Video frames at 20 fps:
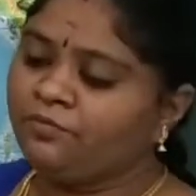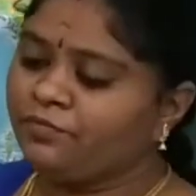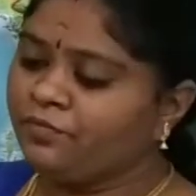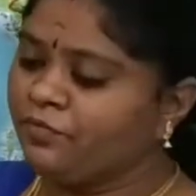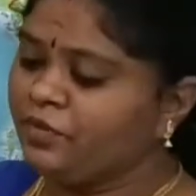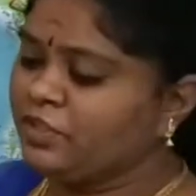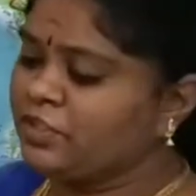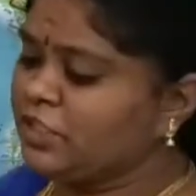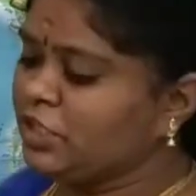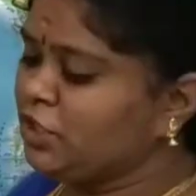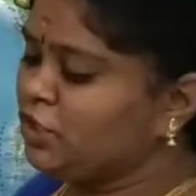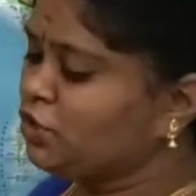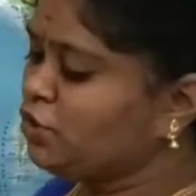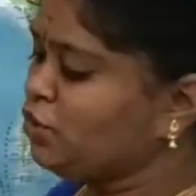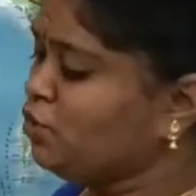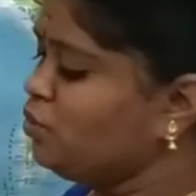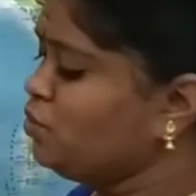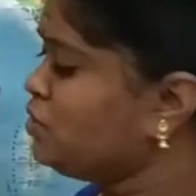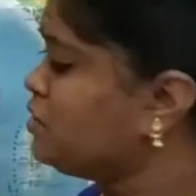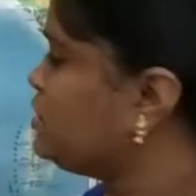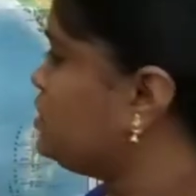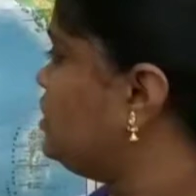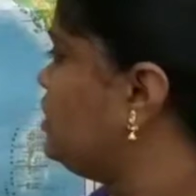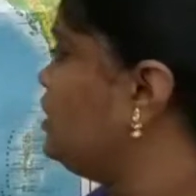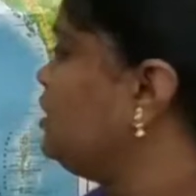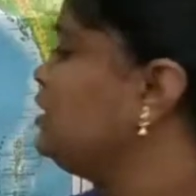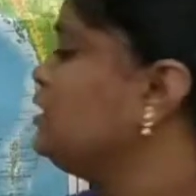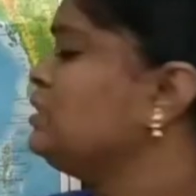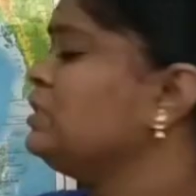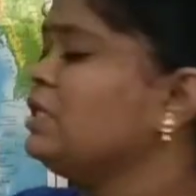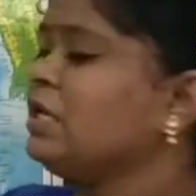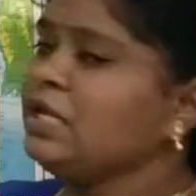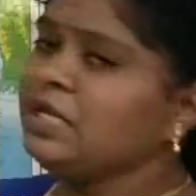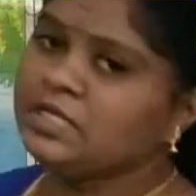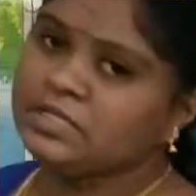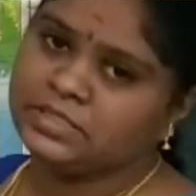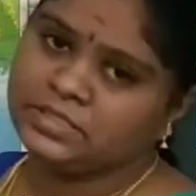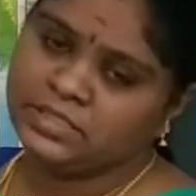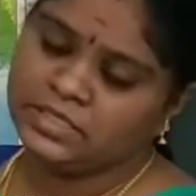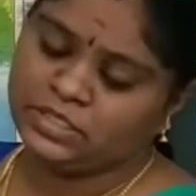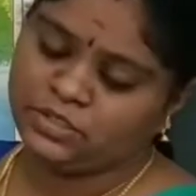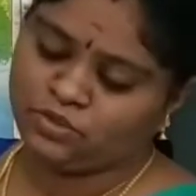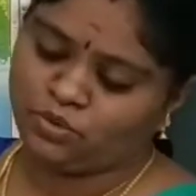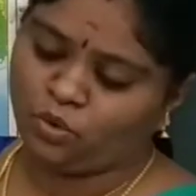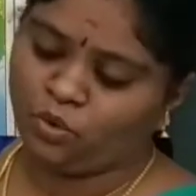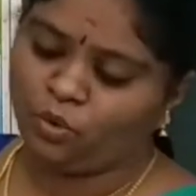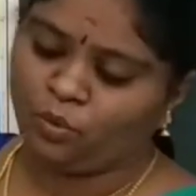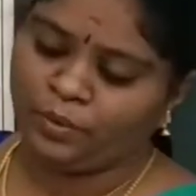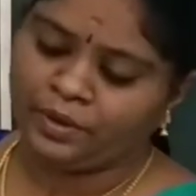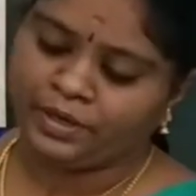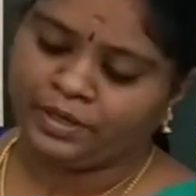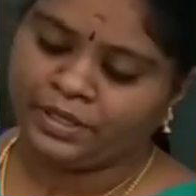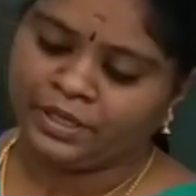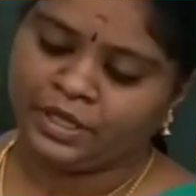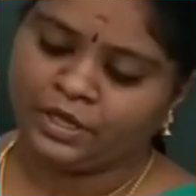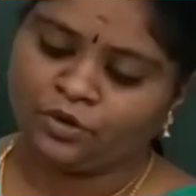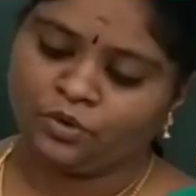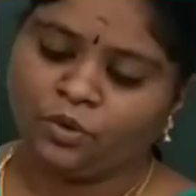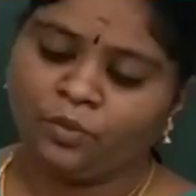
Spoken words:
which includes the 3 seas over here,